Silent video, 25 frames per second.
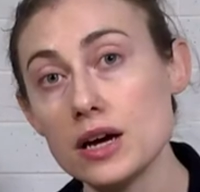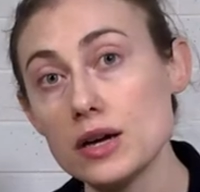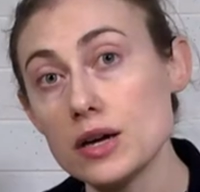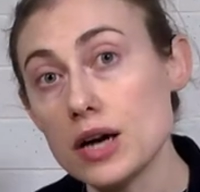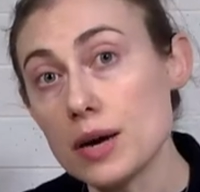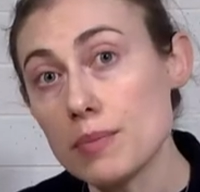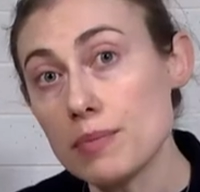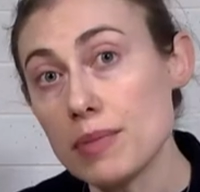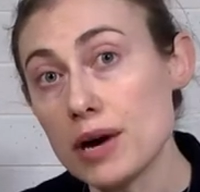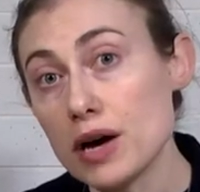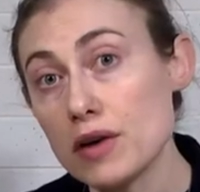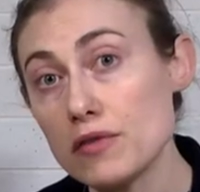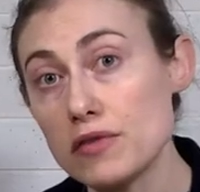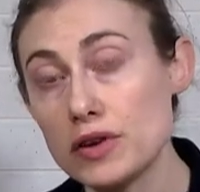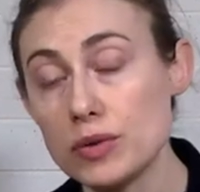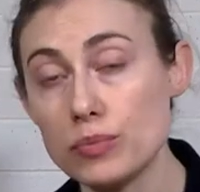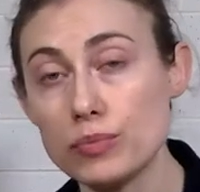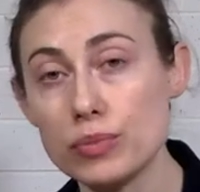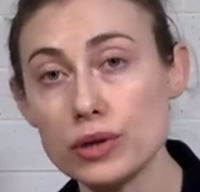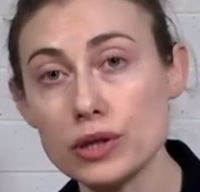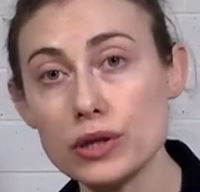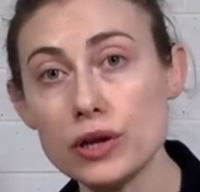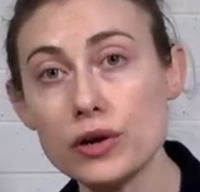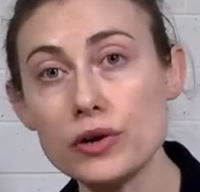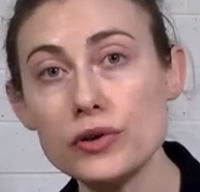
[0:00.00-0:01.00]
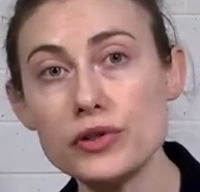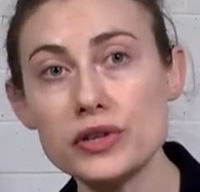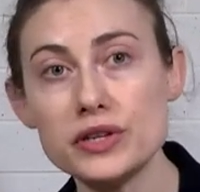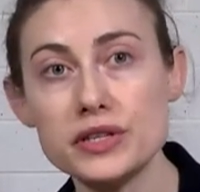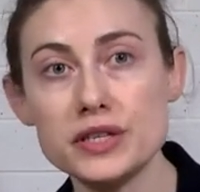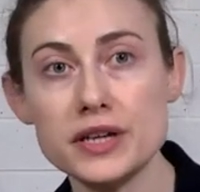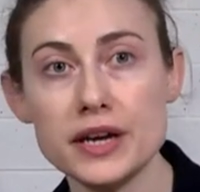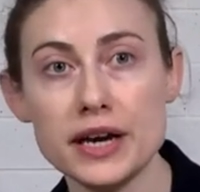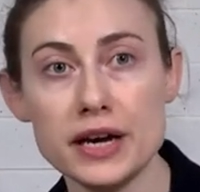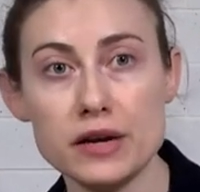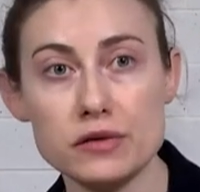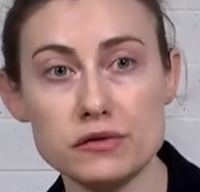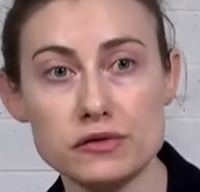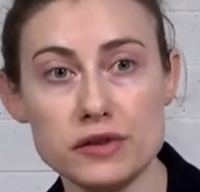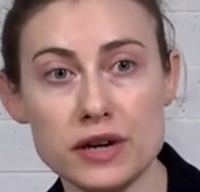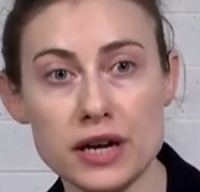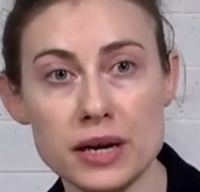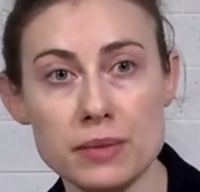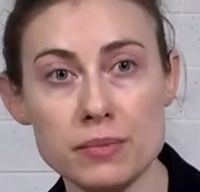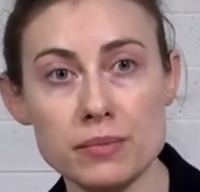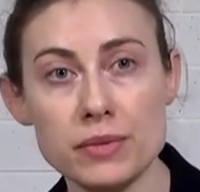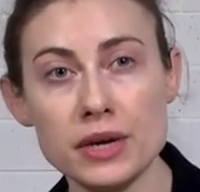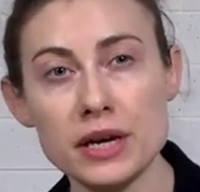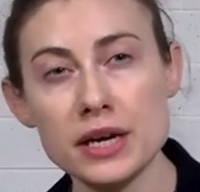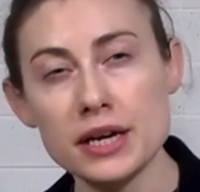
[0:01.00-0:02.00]
above and below the
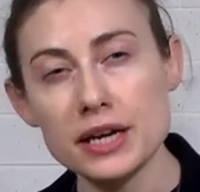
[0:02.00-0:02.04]
diaphragm?